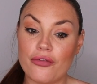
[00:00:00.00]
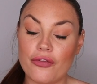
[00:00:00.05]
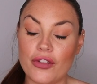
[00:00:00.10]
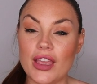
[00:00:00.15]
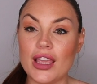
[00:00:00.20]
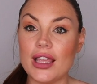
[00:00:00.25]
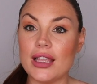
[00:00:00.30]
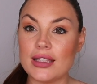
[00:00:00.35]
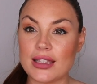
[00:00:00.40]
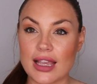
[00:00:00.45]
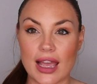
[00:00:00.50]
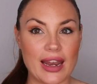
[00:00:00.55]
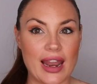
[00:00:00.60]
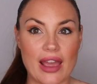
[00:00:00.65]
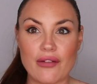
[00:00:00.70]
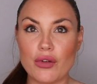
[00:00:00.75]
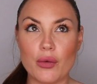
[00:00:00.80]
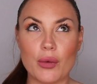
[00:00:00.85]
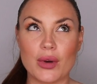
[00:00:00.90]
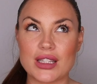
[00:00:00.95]
feet
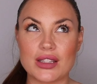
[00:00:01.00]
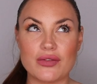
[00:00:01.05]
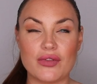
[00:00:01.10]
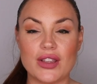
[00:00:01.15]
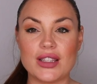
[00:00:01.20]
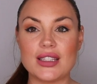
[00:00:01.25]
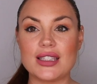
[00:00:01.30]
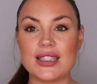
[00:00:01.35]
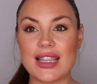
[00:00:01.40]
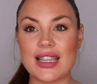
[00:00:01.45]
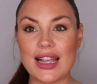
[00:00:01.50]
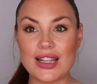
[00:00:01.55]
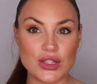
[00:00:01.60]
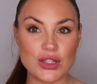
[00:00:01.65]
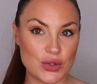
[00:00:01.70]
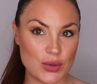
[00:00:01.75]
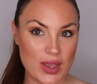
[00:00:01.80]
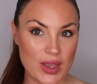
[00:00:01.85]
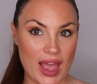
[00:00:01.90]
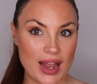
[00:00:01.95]
and everyone's feet
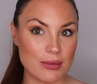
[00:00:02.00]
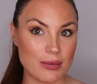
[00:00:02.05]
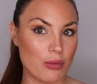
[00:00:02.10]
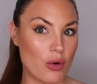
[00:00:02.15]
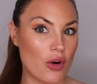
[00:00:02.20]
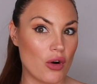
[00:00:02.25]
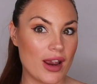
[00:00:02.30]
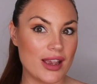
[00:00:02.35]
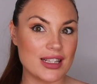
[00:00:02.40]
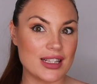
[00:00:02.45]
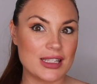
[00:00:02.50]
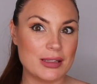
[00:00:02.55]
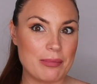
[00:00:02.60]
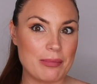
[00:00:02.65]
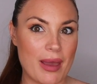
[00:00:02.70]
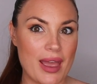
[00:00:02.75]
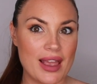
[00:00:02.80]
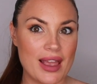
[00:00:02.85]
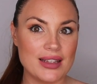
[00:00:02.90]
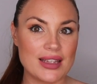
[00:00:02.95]
tend to get more
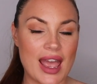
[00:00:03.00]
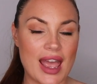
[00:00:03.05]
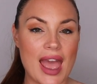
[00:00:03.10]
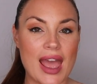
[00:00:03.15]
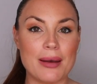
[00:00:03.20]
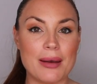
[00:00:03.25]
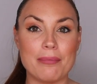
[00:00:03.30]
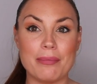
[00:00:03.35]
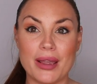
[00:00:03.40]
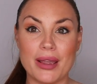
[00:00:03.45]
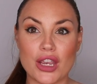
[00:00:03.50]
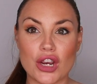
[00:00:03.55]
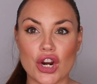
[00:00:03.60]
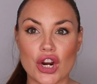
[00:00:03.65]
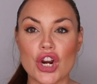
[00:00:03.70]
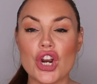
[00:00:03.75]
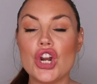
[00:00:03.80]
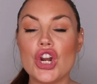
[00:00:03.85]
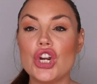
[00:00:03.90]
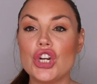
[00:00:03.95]
expand and
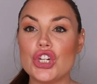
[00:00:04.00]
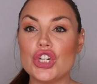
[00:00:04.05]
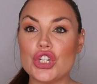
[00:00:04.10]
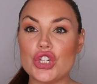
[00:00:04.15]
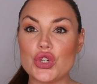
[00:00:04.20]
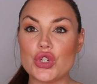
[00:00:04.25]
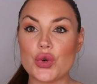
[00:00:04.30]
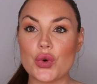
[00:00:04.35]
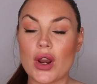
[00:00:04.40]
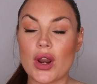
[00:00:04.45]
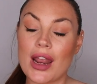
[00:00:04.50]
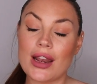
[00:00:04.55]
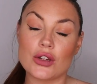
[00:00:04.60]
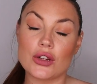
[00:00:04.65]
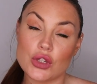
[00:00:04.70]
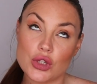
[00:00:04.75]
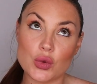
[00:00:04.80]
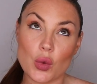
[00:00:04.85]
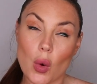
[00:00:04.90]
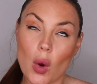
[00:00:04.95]
bigger
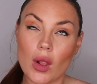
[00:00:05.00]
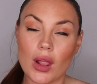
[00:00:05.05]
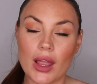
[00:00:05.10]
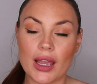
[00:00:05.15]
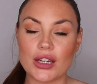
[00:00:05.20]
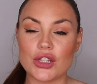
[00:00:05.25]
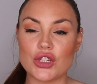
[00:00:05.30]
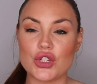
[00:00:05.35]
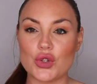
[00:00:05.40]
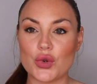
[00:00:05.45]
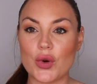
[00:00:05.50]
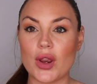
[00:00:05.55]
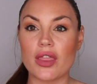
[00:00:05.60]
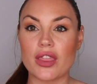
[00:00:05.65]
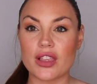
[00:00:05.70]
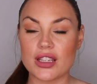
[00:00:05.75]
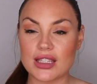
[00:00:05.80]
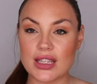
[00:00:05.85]
and swollen during the